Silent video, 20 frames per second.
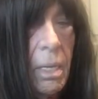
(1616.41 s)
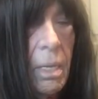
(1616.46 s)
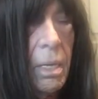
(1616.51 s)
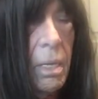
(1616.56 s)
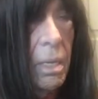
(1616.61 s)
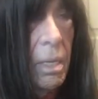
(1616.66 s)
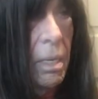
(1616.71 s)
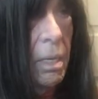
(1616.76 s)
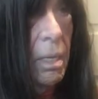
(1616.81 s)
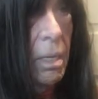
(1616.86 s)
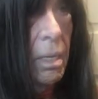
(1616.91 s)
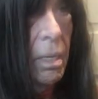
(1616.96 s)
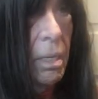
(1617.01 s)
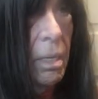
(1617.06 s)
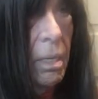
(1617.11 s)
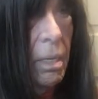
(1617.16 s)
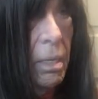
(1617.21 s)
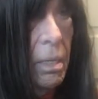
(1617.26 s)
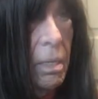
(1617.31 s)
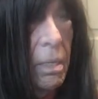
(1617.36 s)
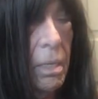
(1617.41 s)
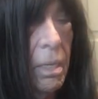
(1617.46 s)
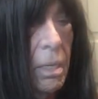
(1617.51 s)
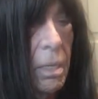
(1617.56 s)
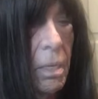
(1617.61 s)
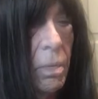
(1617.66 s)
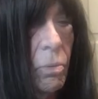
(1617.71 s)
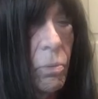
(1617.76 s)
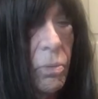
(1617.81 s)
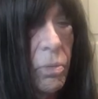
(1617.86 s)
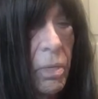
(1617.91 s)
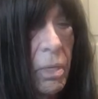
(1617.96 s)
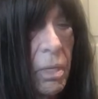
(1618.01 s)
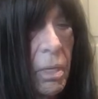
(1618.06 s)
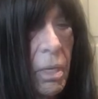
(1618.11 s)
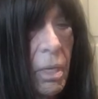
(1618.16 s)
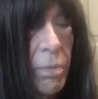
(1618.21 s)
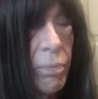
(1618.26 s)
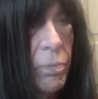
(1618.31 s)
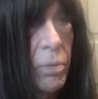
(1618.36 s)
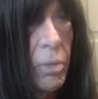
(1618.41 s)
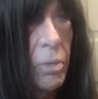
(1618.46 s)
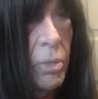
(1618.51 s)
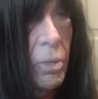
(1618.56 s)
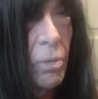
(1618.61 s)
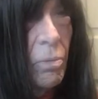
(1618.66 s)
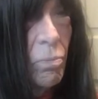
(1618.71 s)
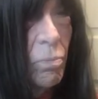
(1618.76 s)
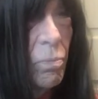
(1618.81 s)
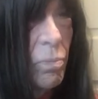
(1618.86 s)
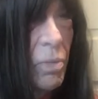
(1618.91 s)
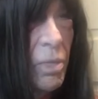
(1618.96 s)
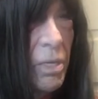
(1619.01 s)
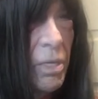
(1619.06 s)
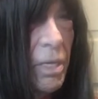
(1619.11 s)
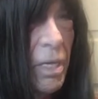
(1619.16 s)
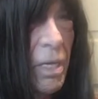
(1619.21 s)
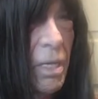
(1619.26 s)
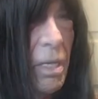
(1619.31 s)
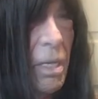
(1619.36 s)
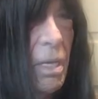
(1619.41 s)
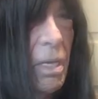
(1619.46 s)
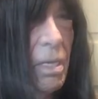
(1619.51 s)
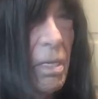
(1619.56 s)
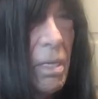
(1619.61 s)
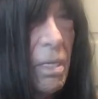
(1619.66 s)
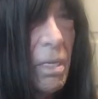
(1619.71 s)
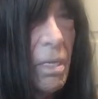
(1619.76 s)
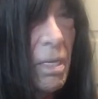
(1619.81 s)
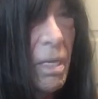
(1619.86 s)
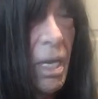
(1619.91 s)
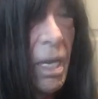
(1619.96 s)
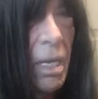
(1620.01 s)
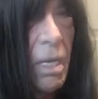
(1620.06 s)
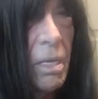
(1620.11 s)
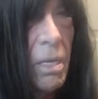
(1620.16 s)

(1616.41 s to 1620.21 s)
and it was enough to get that